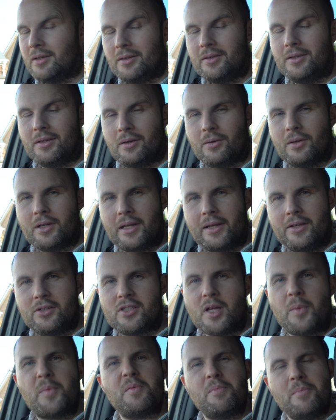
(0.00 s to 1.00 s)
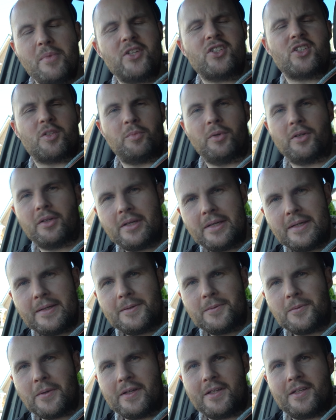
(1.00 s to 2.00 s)
at least not be miserable
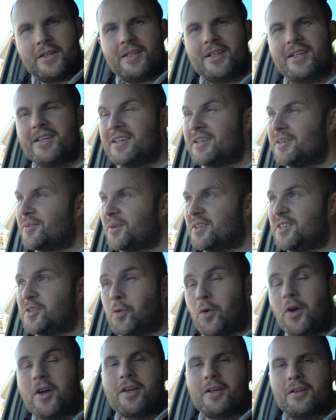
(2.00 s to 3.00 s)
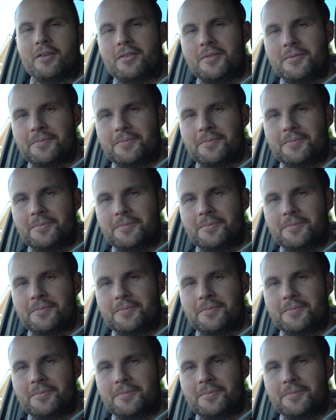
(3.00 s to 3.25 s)
when you're working.